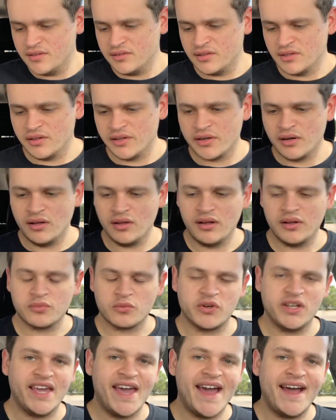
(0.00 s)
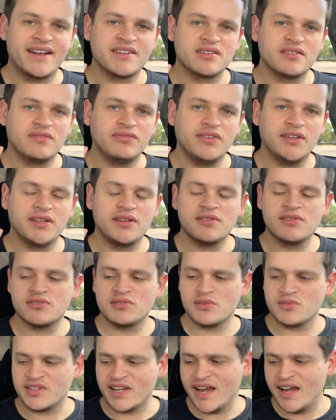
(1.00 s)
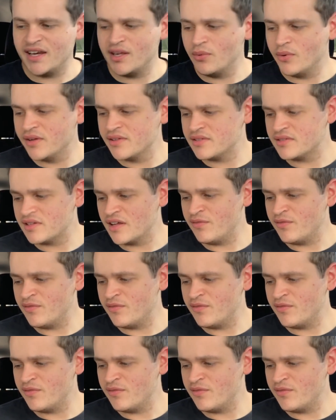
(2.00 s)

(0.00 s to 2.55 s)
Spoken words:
the little reaction figures, those tiny ones.